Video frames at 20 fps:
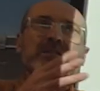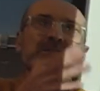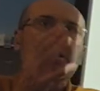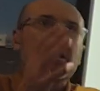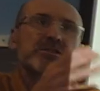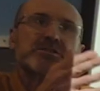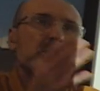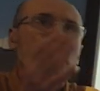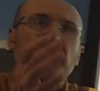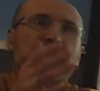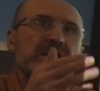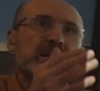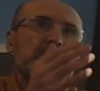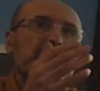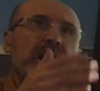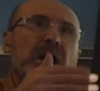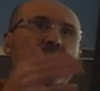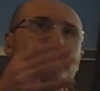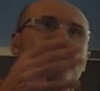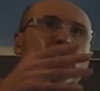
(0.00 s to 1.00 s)
They're talking
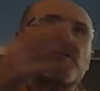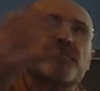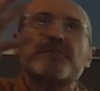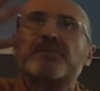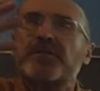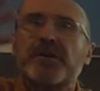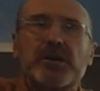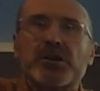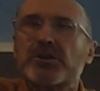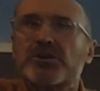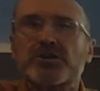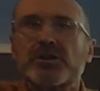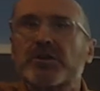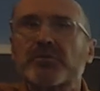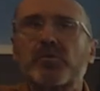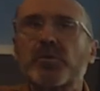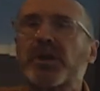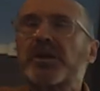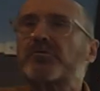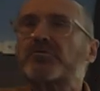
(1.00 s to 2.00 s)
about
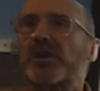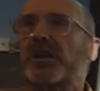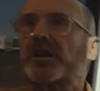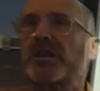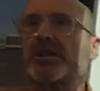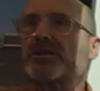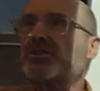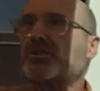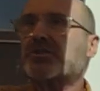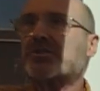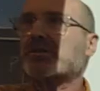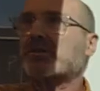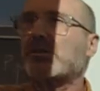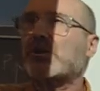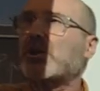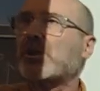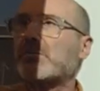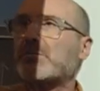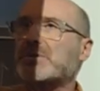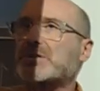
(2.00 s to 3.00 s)
conversion with religious
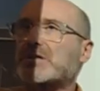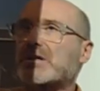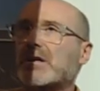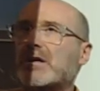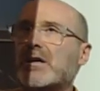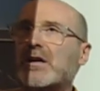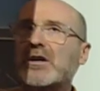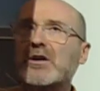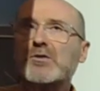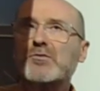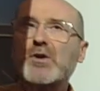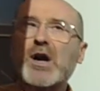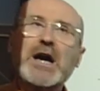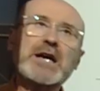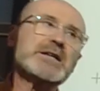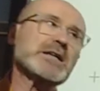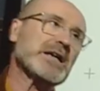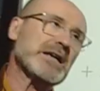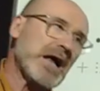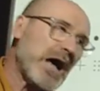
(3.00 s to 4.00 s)
terms,
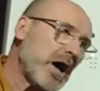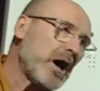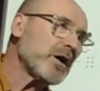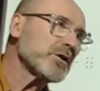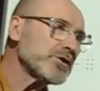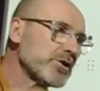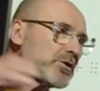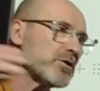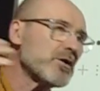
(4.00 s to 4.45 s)
right? And how do you